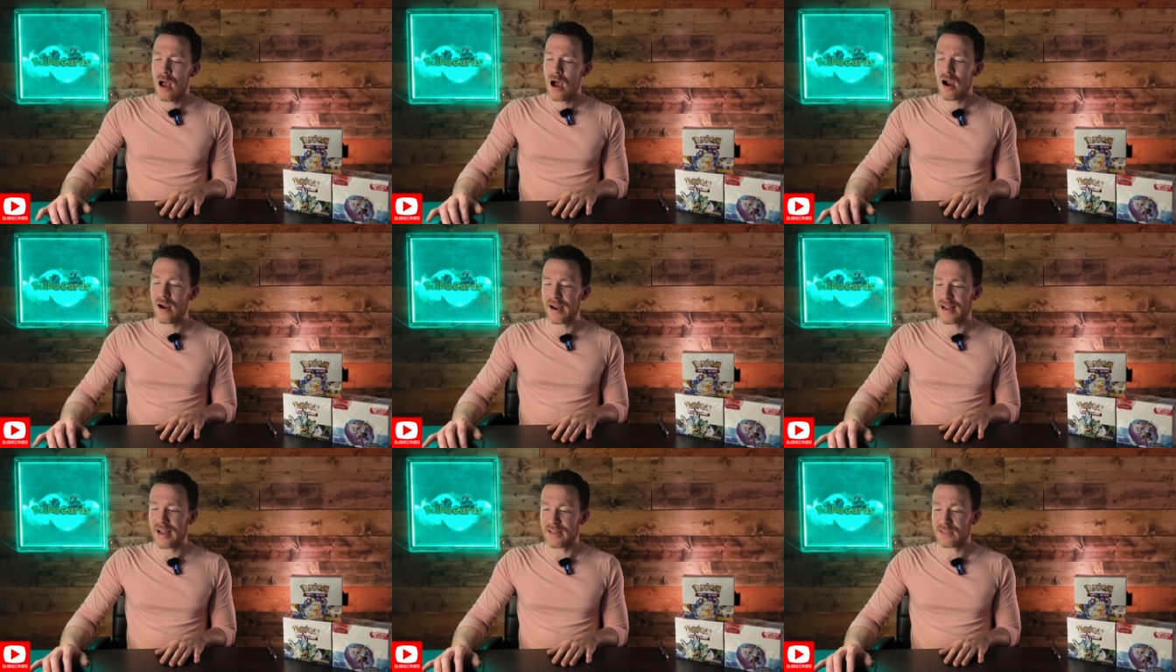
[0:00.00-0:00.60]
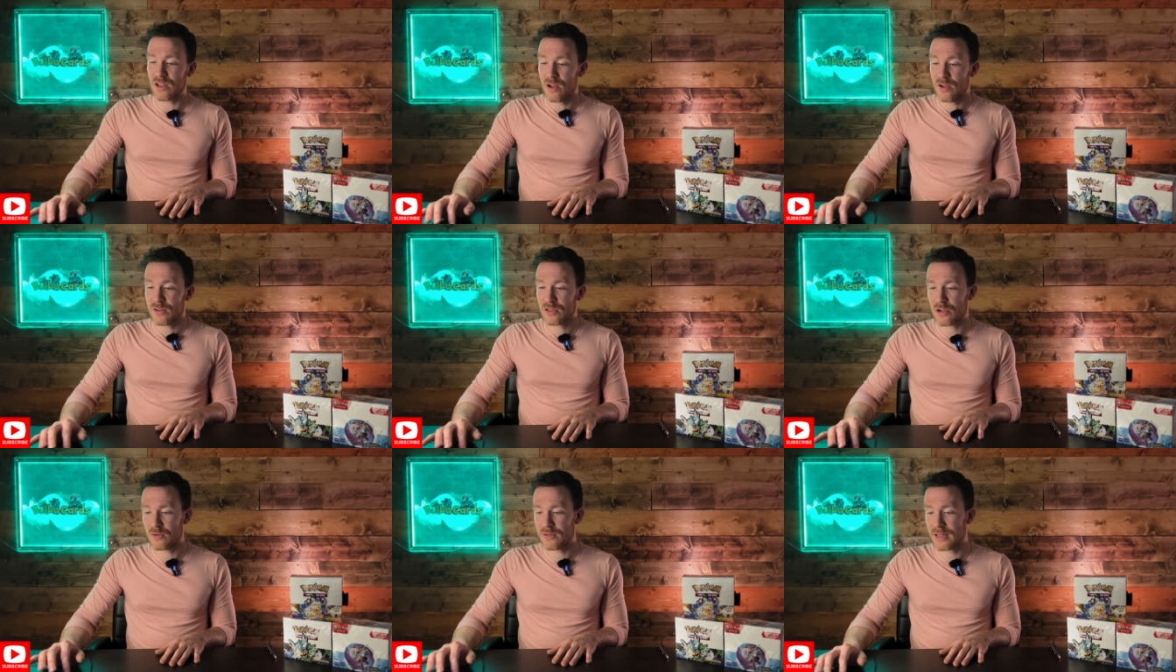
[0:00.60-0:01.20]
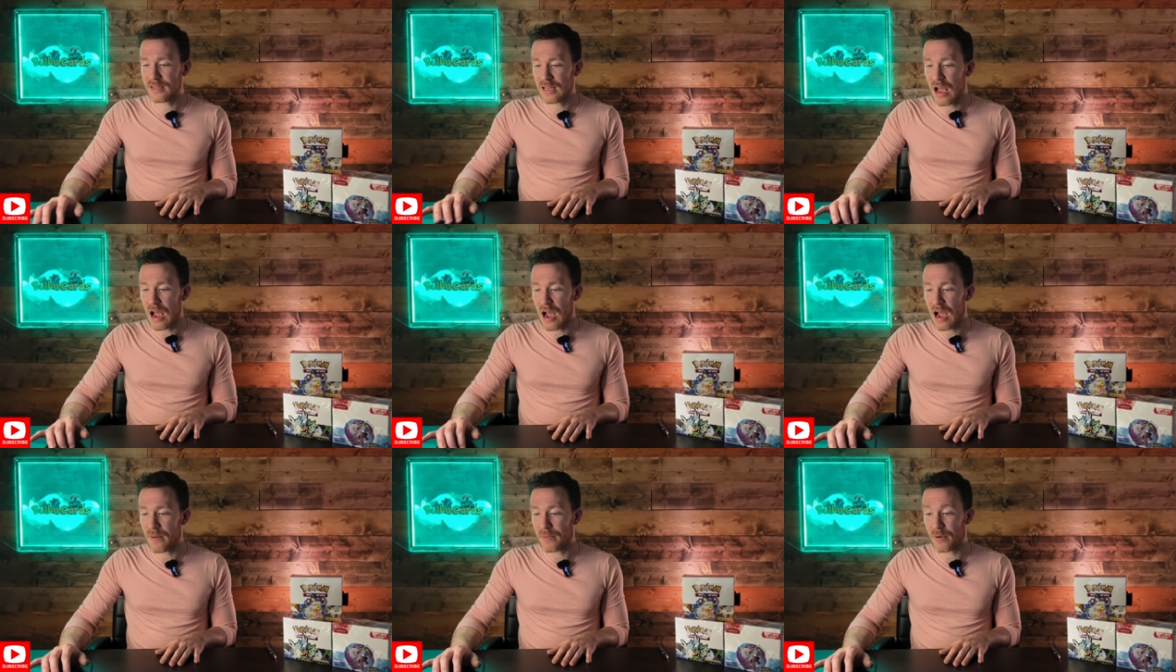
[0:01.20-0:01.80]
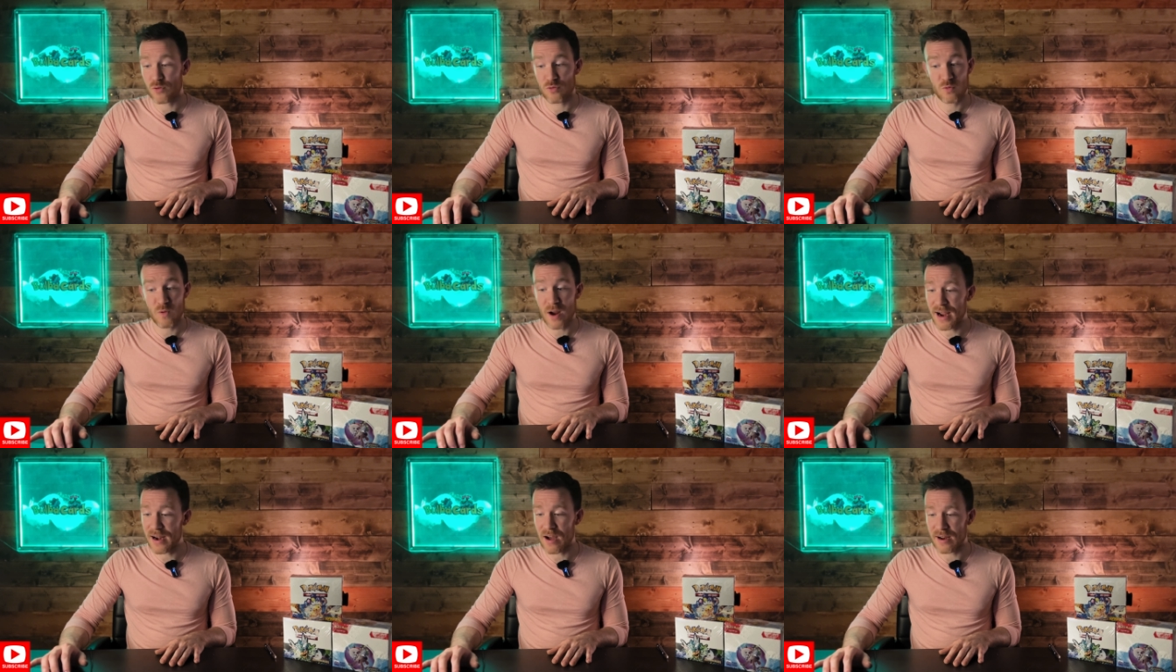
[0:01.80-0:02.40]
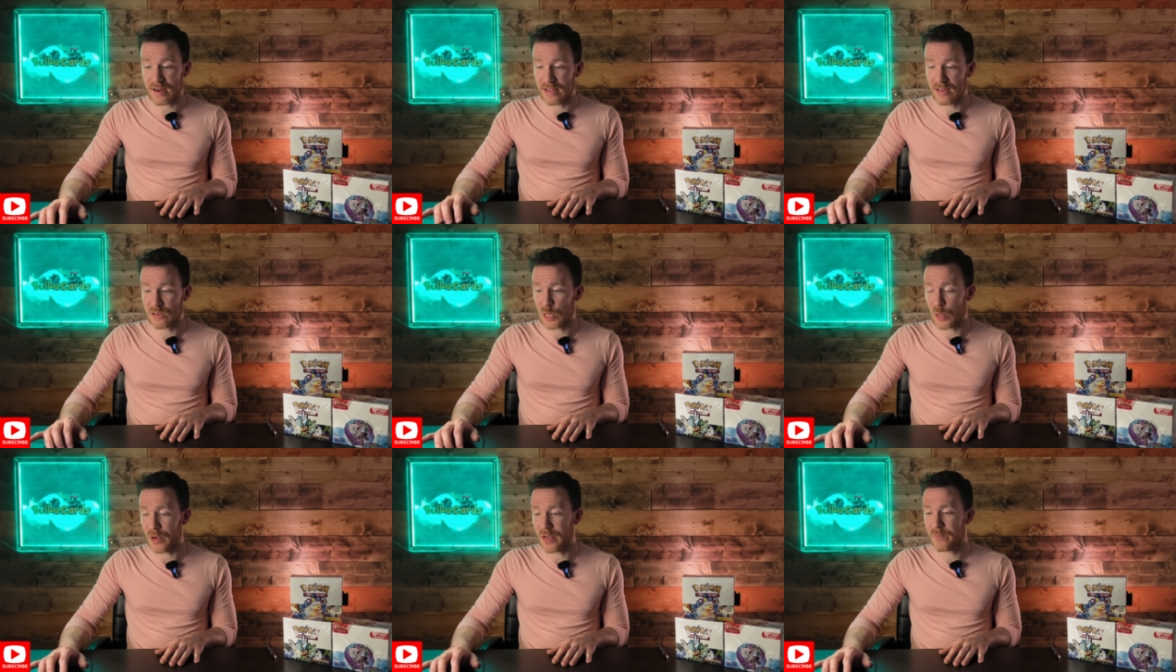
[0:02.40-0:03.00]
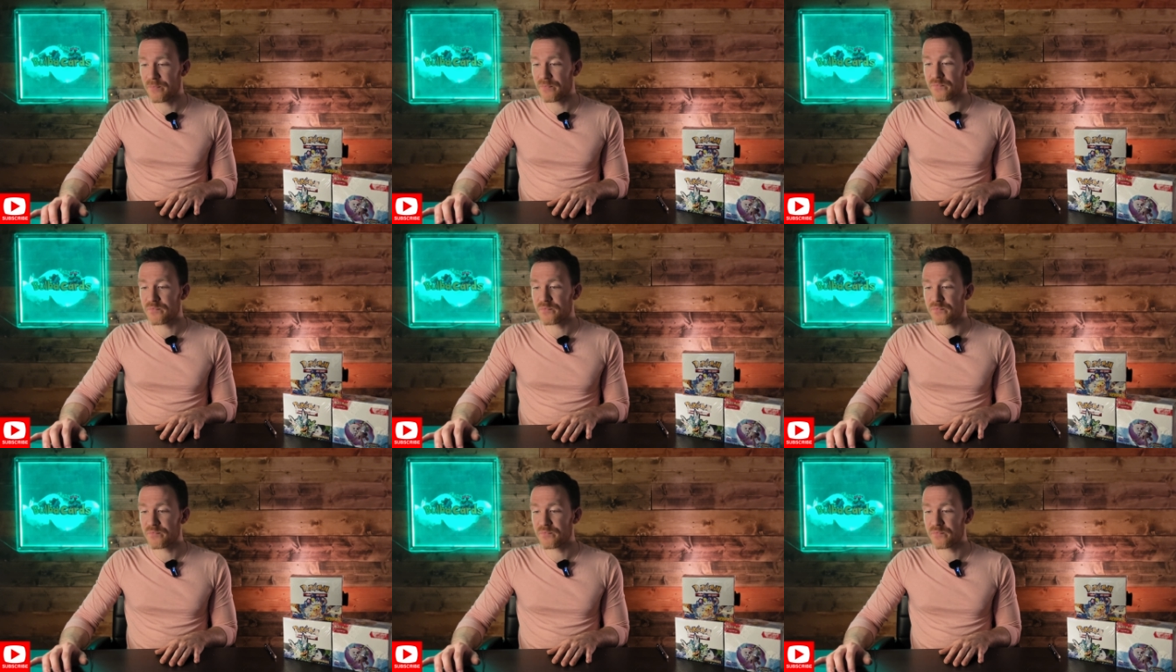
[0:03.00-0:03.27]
All right, guys, so let's hop right on into it.